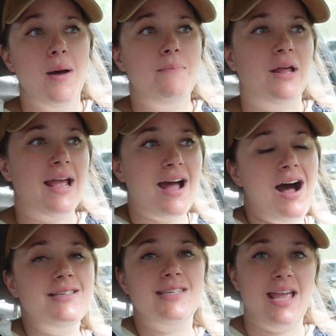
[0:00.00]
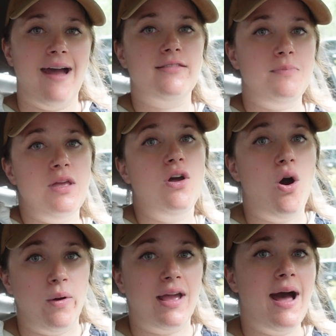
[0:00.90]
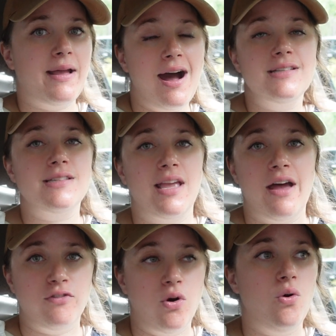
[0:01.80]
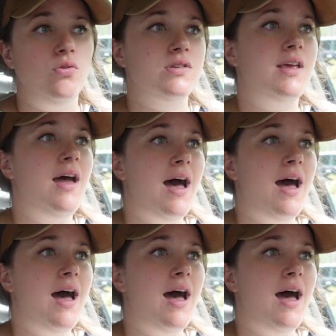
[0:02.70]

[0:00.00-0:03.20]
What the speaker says: But I constantly have to be going. I constantly have goals.